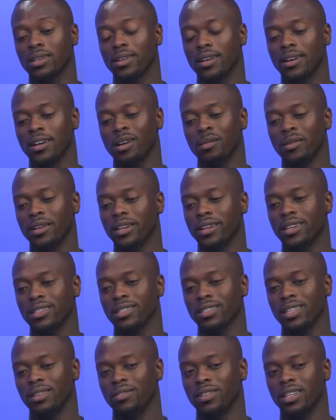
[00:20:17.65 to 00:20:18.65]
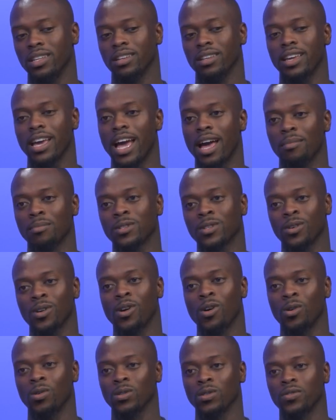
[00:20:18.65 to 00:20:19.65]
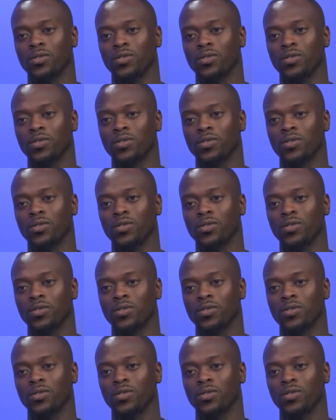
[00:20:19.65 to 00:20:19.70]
um, and it doesn't leave any gaps or holes